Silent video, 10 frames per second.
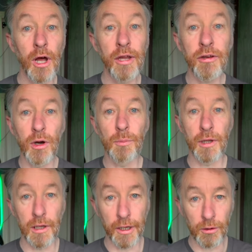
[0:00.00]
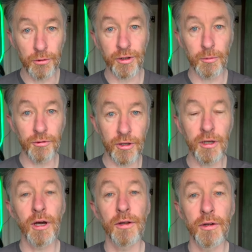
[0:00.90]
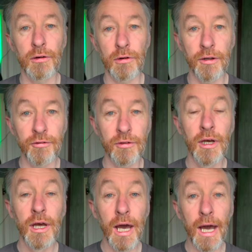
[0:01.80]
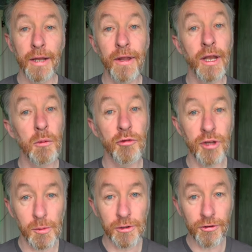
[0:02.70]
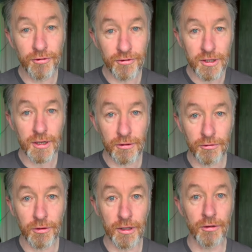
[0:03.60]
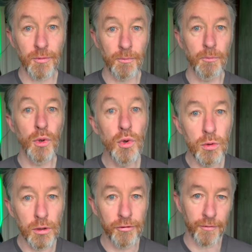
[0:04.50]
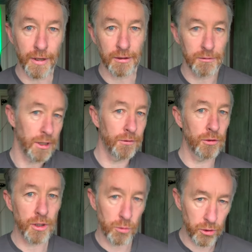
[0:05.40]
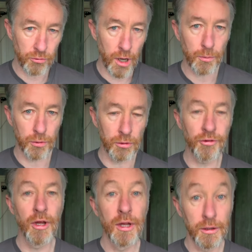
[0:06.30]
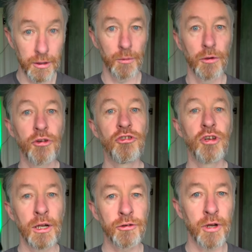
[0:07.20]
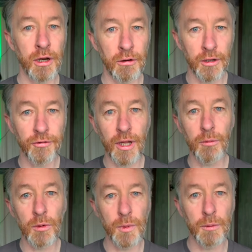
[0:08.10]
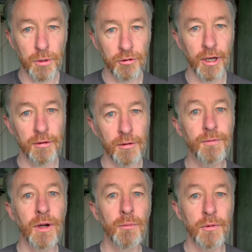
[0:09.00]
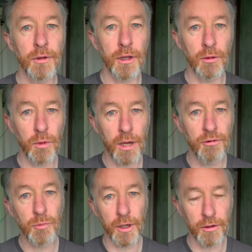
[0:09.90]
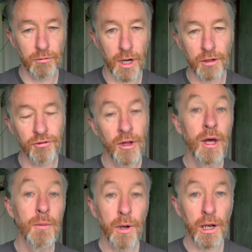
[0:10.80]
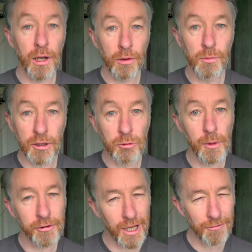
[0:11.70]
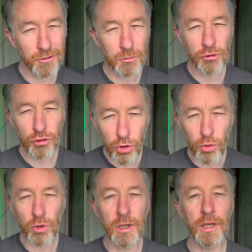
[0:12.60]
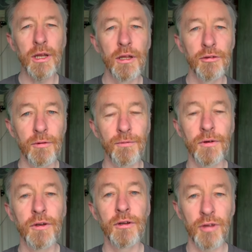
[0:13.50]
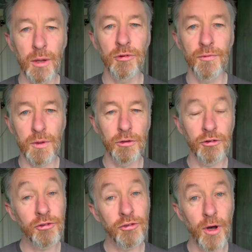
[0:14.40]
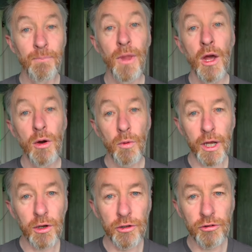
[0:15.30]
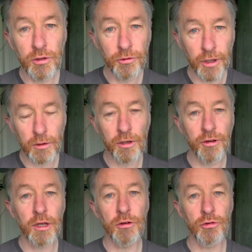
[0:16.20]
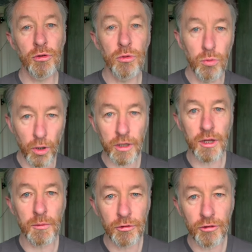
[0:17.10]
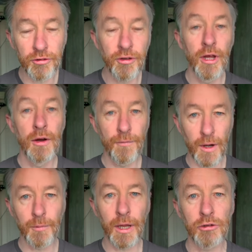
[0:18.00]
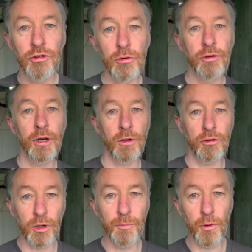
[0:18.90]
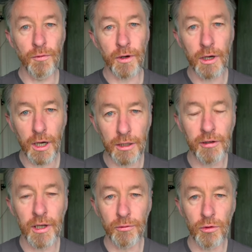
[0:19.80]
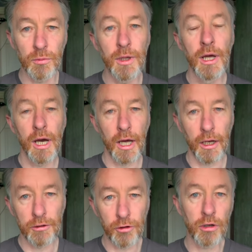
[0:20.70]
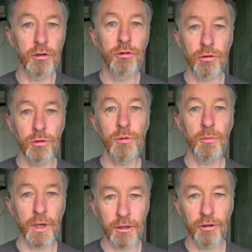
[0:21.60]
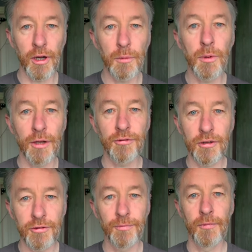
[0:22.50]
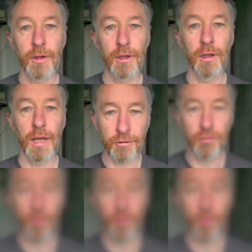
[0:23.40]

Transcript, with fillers: lighting up the lighthouse that was sitting on the horizon, and then I was able to see into these pools effectively. Even though they weren't rock pools, they were just sheltered areas that were being protected from the waves by the rocks, but allowed me to be able to have some totally different types of images. So what I'm going to do is I'm going to take you through one of the images from that shoot. I'm going to jump over onto Lightroom and I'll talk you through my entire process. Let's